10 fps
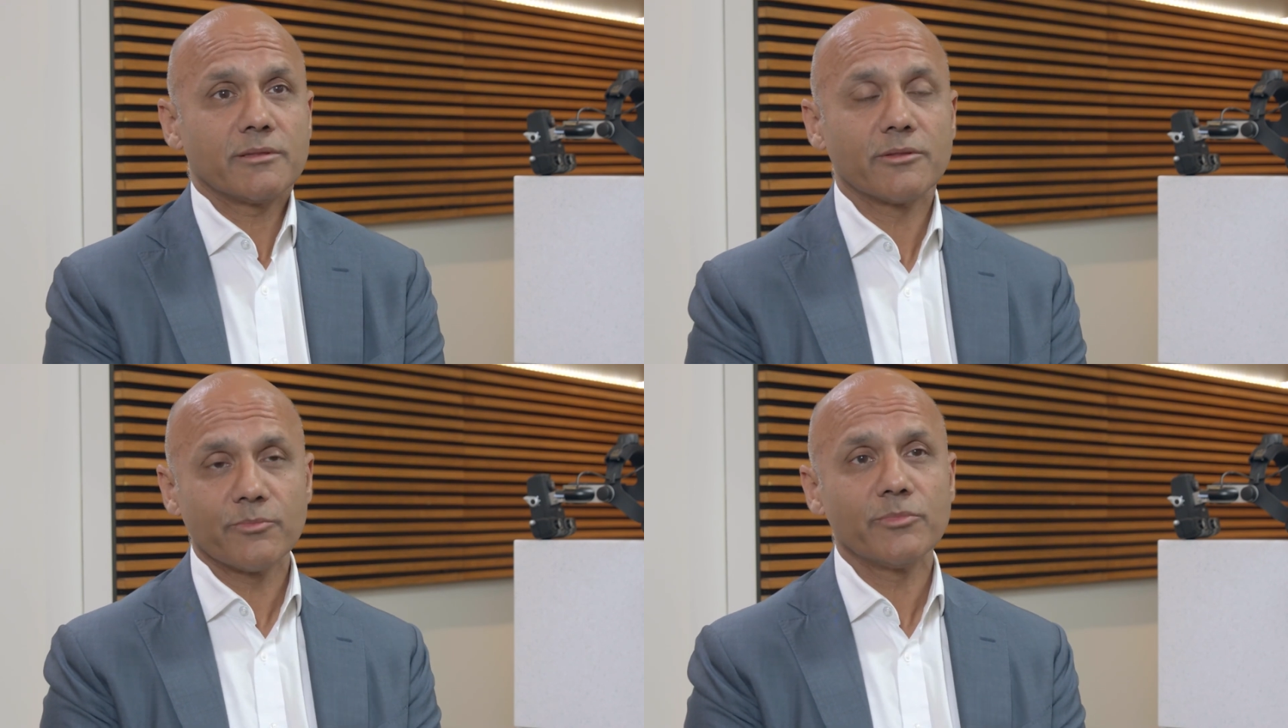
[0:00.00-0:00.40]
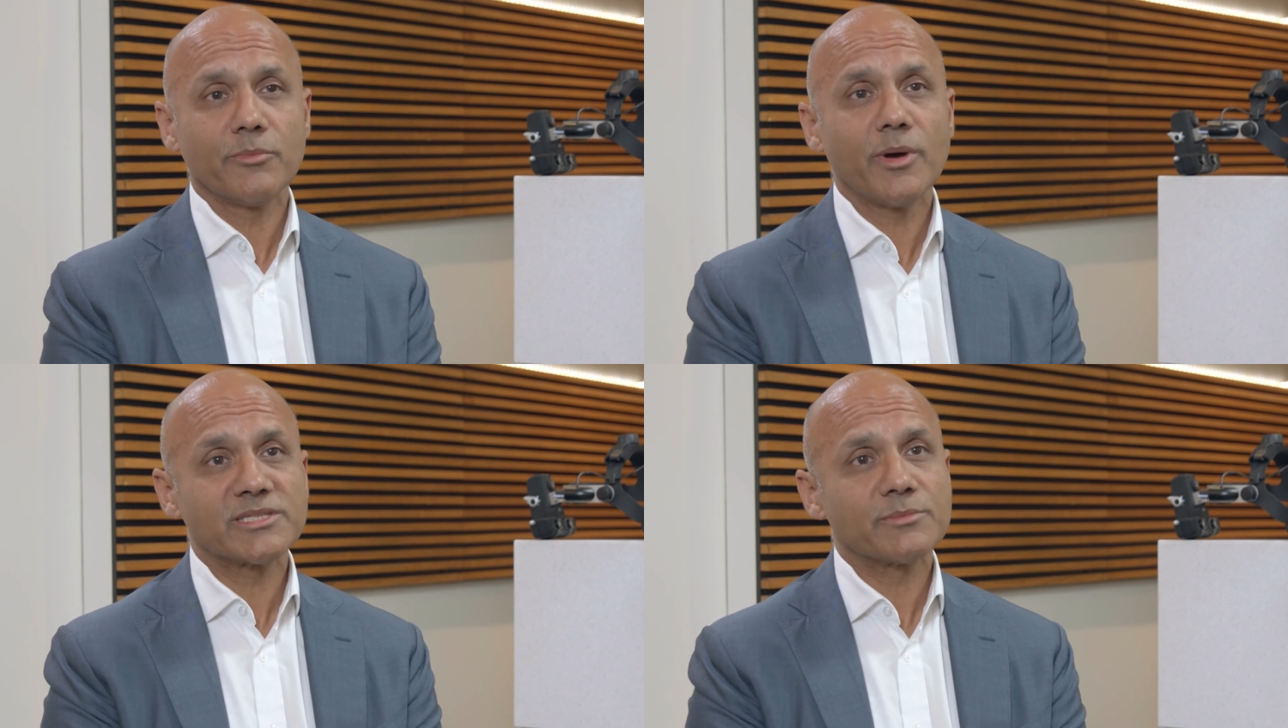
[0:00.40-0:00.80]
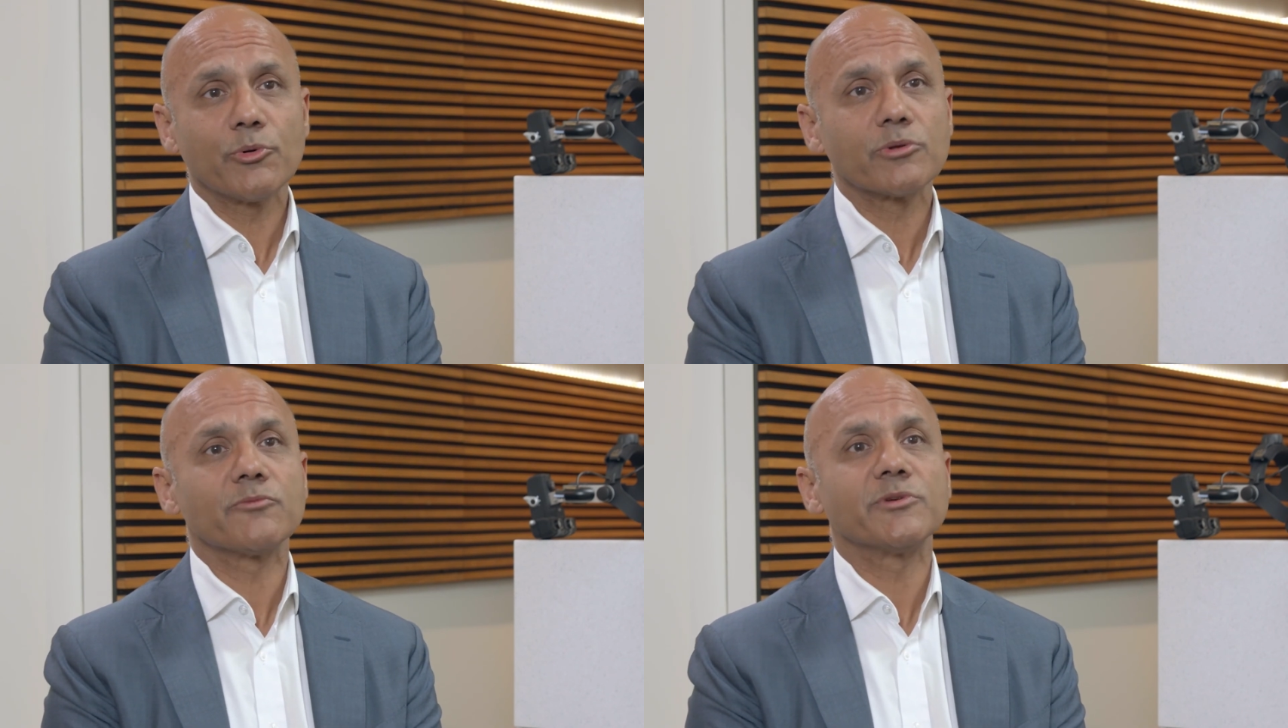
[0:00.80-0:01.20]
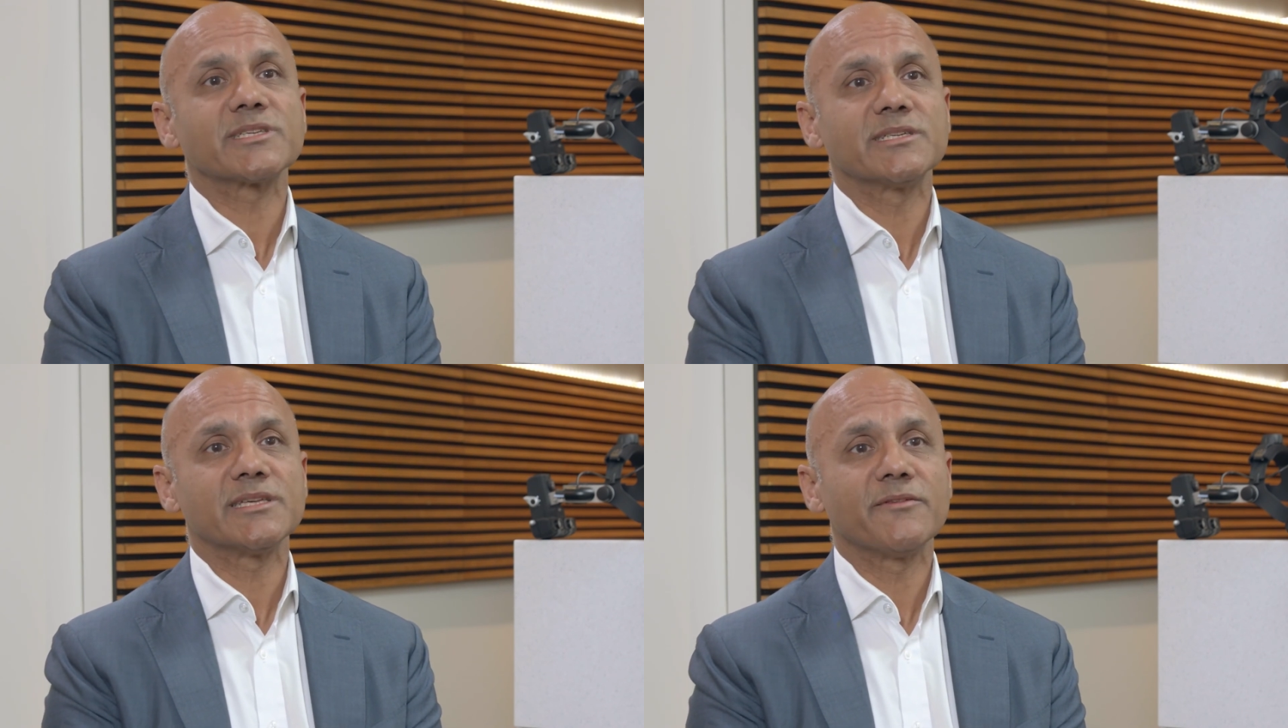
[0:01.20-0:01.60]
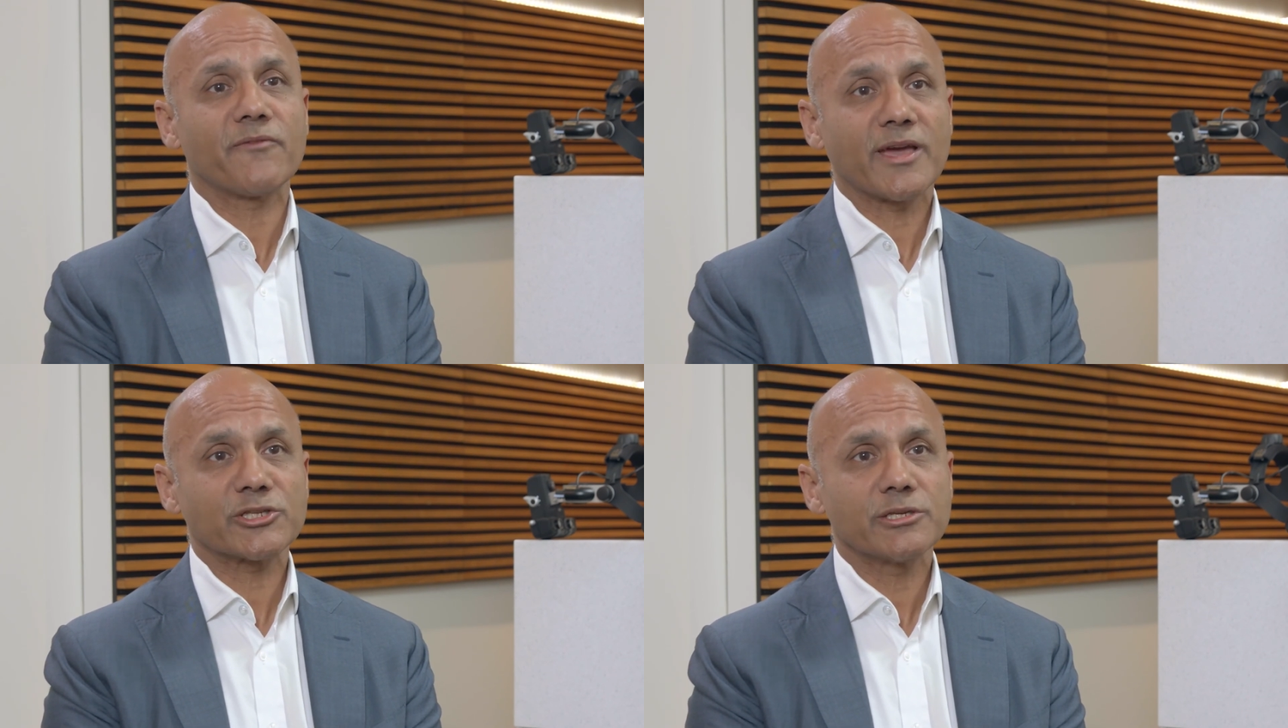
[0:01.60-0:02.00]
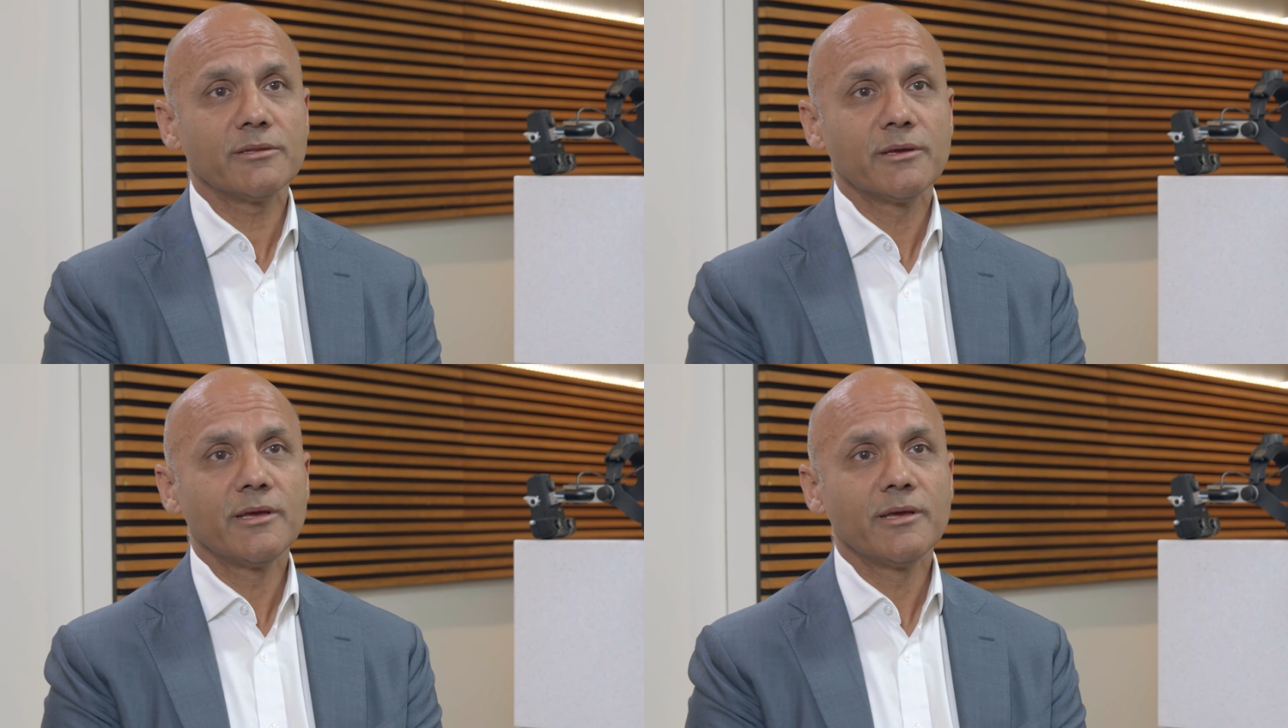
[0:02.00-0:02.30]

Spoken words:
the most important risk is infection,